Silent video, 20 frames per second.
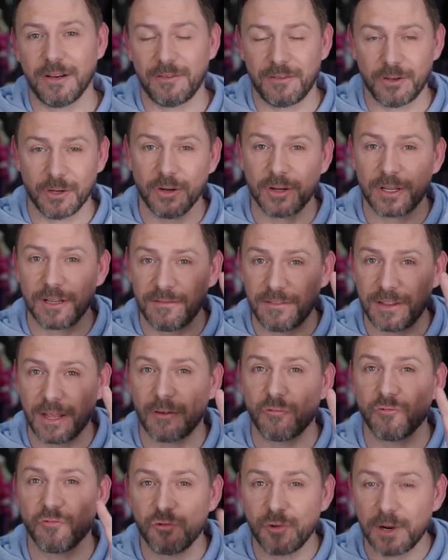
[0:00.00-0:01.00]
If you're looking for
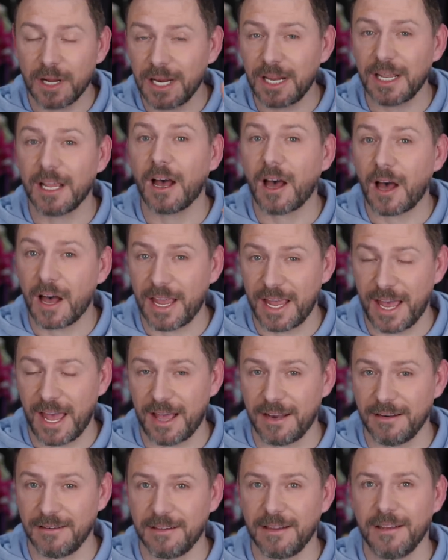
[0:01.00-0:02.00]
that really high
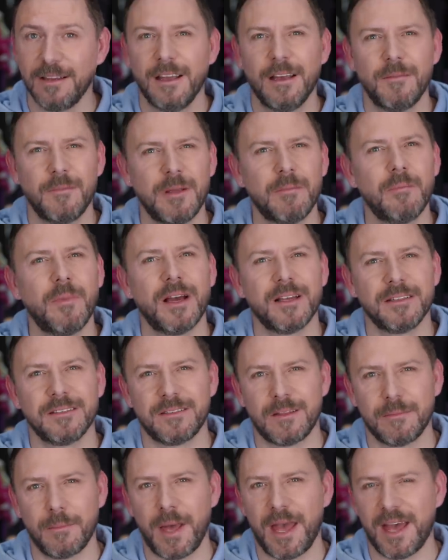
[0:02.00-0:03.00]
end, I mean,
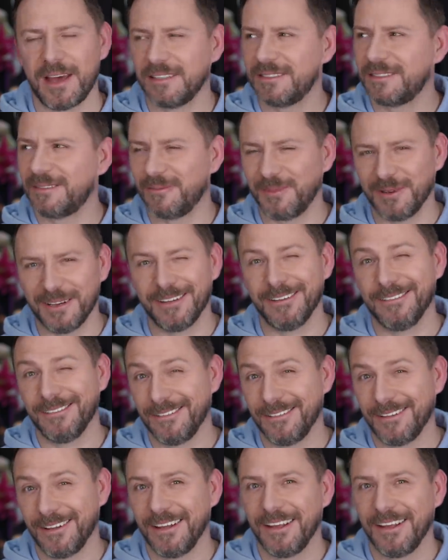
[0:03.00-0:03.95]
mine's the best, but